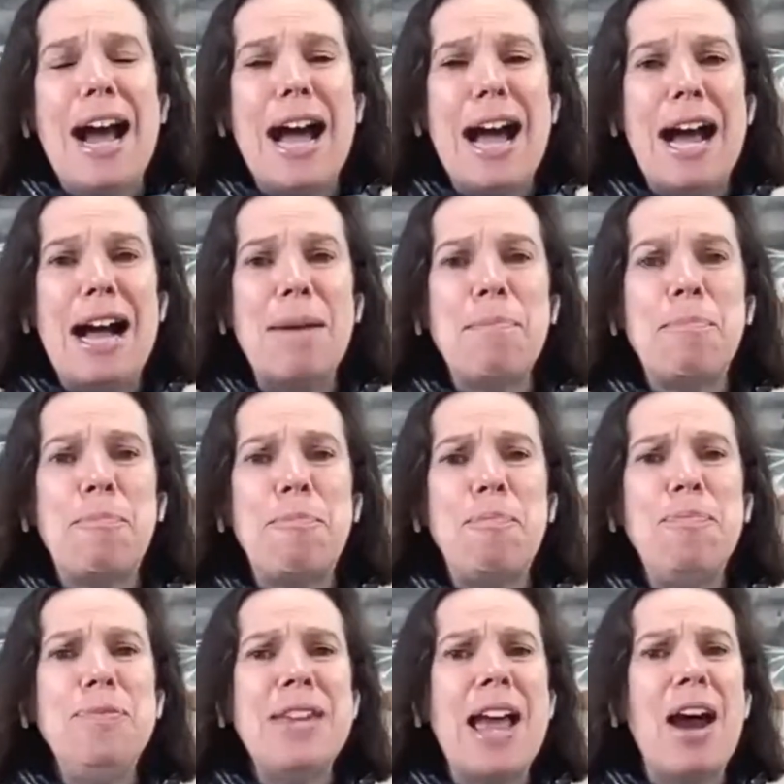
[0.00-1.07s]

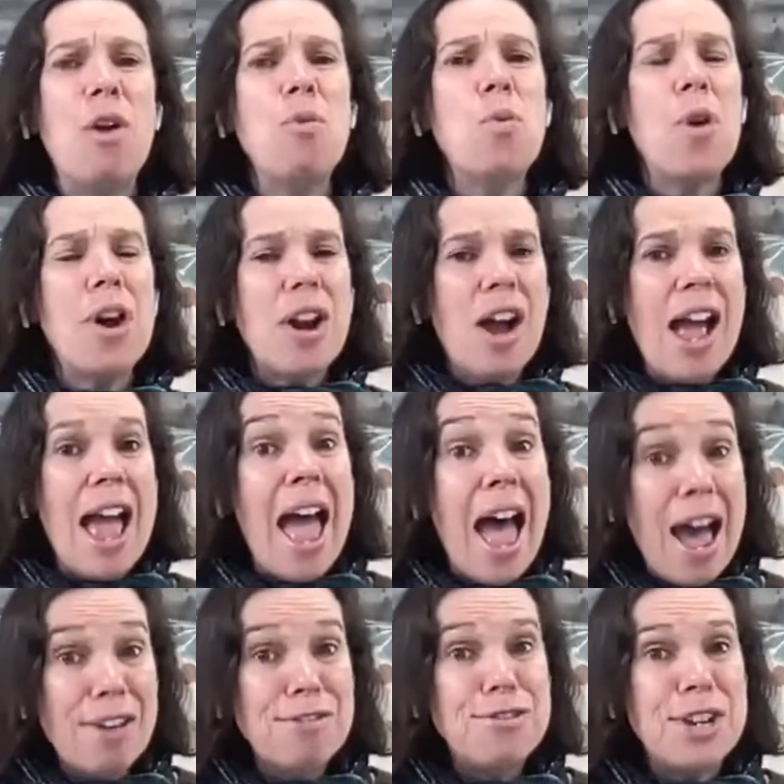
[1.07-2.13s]
Now, what I
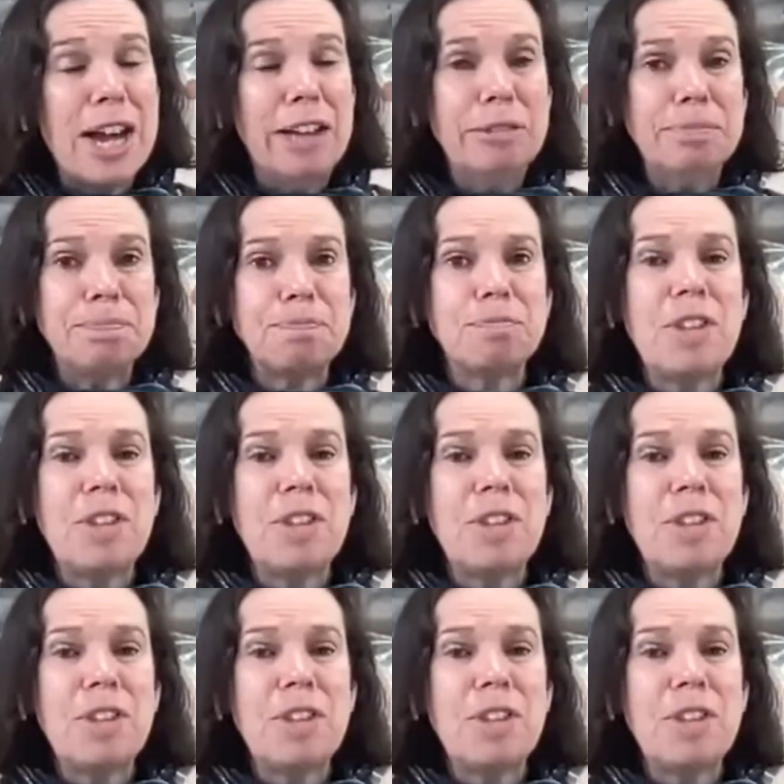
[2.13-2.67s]
have done